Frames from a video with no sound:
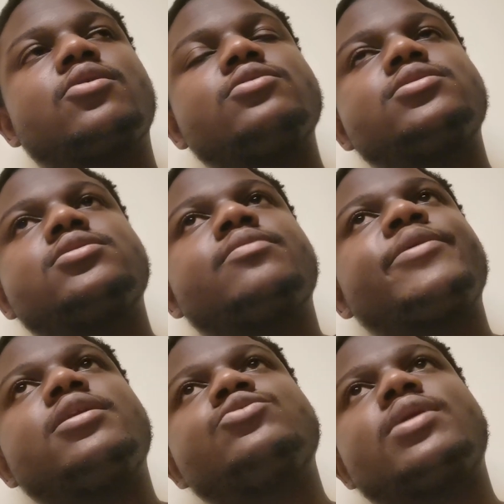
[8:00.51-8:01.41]
because
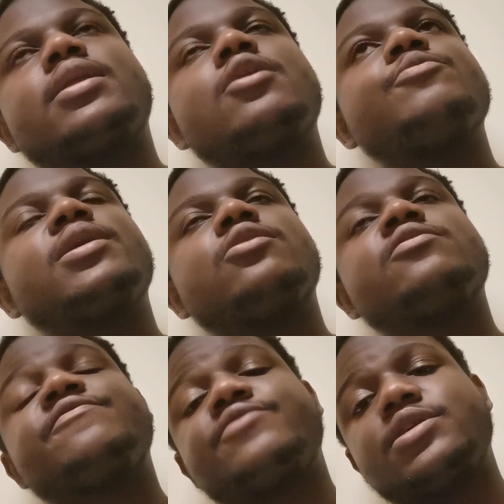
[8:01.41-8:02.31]
it will allow me a
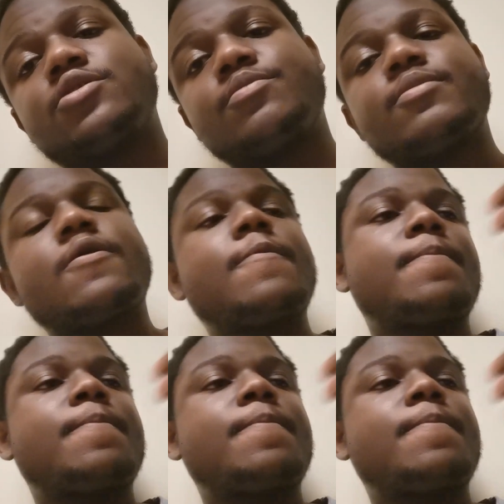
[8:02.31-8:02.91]
lot of freedom